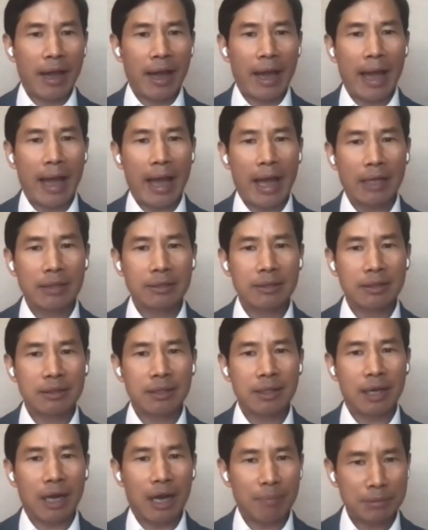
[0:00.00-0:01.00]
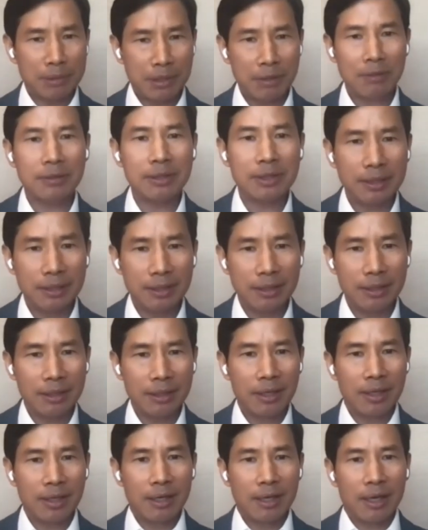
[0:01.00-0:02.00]
And the opportunity,
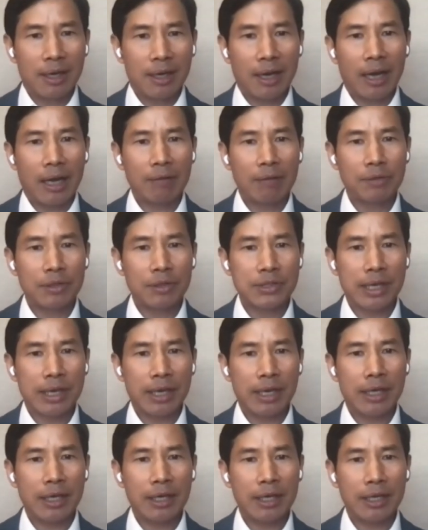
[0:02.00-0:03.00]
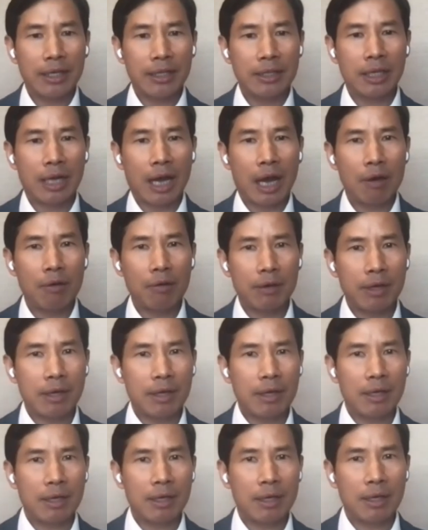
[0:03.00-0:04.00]
I would say, in
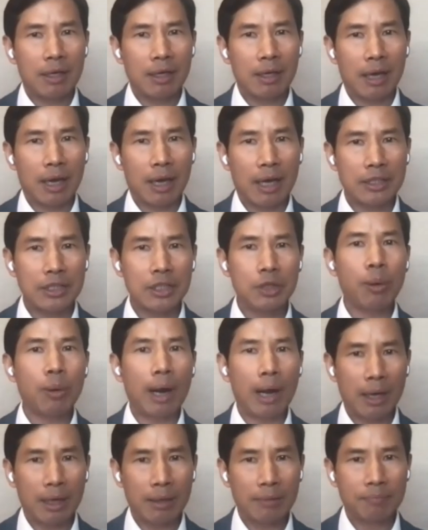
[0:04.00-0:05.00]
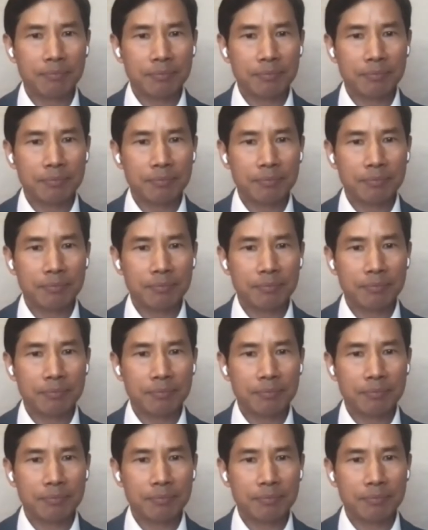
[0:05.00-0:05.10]
our era,